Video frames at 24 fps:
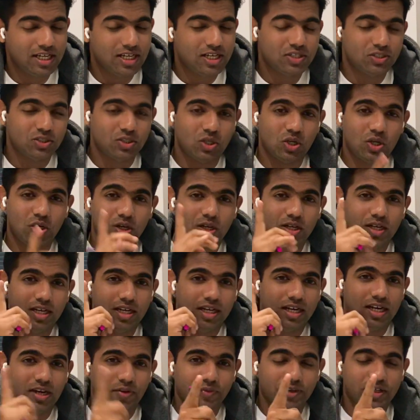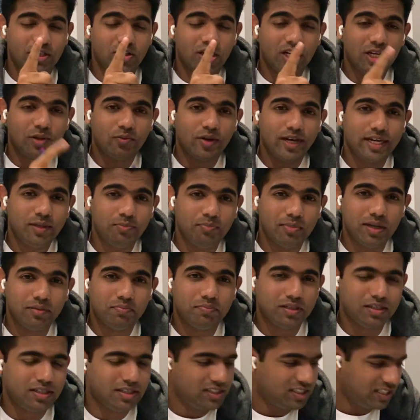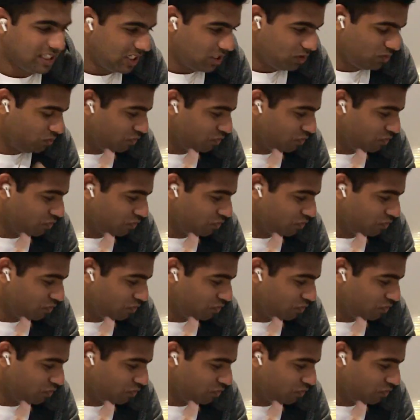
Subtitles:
So we got a white paper,